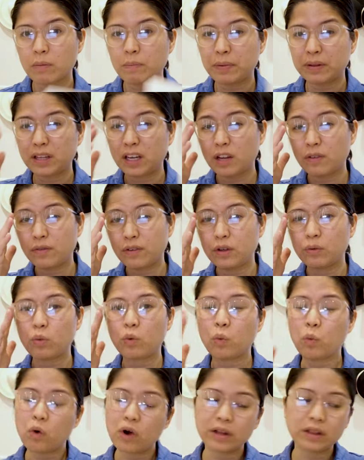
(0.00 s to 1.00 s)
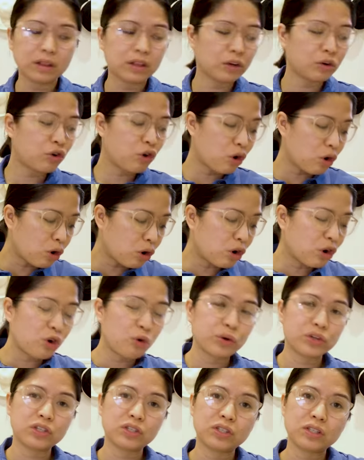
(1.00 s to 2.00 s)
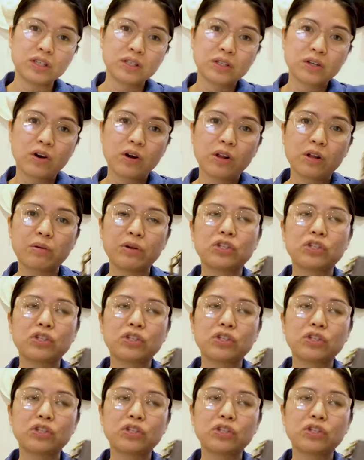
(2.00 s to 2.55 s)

but then if you want the Kohl, which is this color,